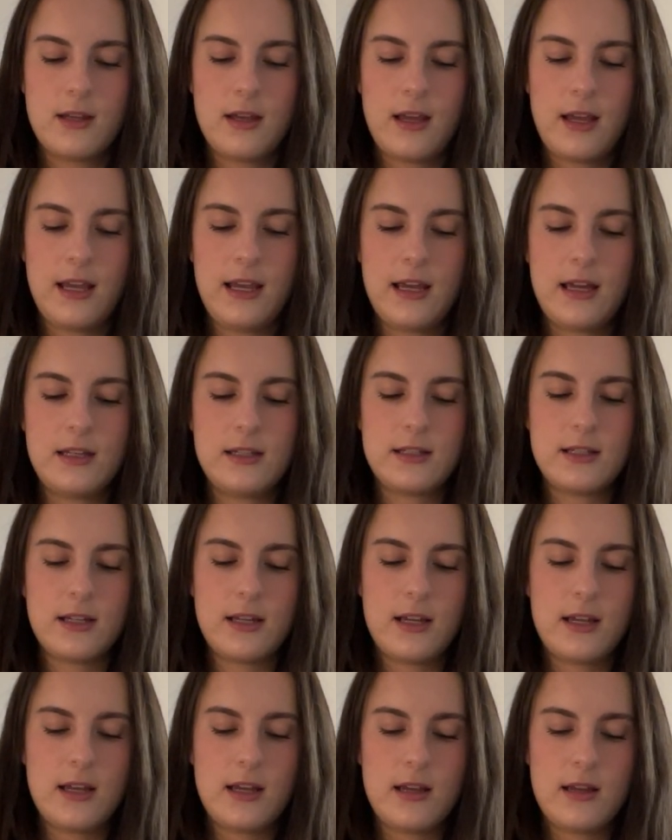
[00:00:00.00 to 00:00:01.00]
And
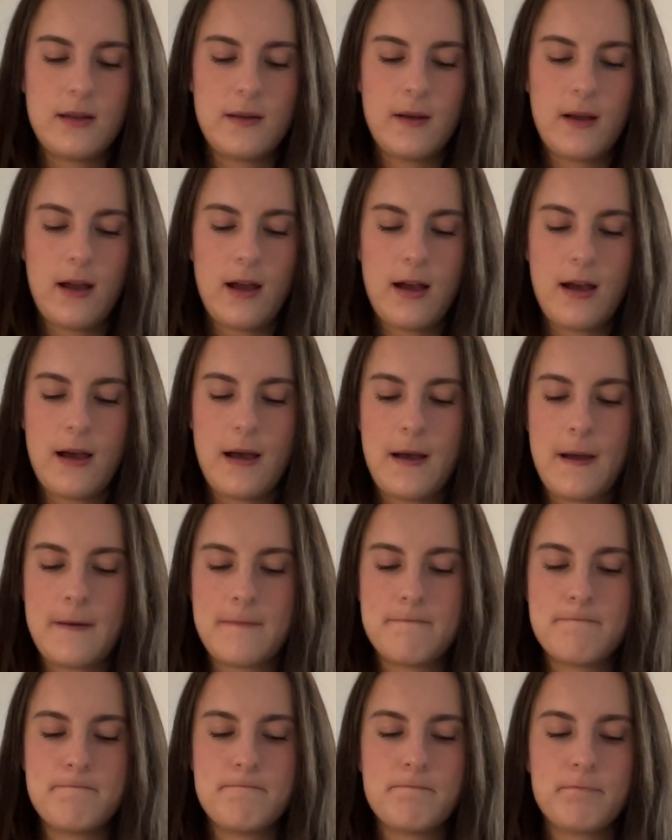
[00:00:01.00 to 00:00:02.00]

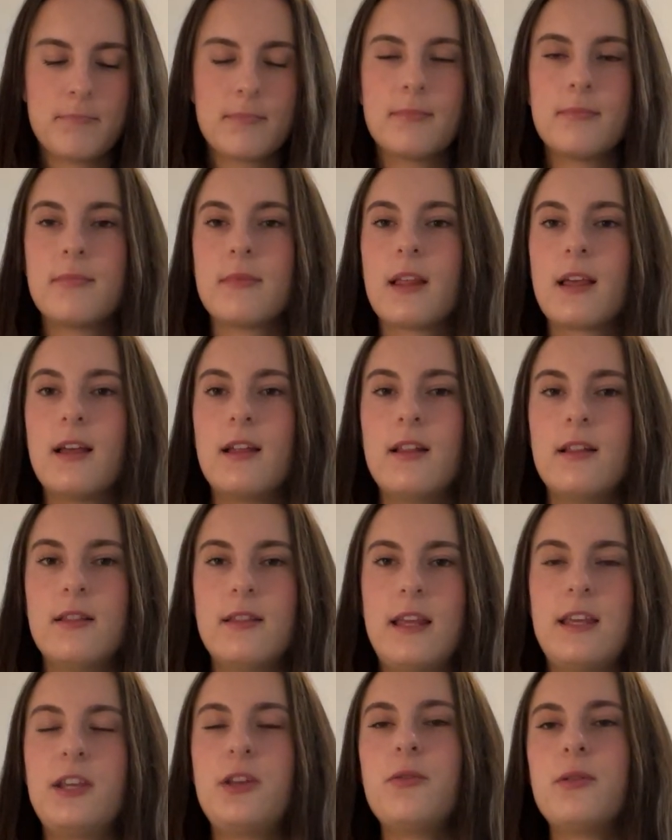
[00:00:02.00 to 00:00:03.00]

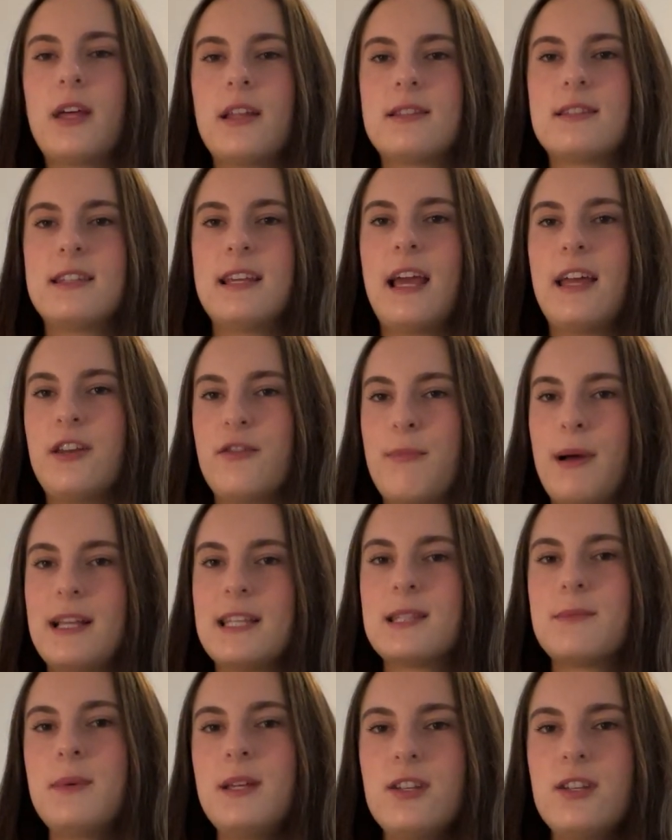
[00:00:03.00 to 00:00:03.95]
thank you, that's the end of my speech.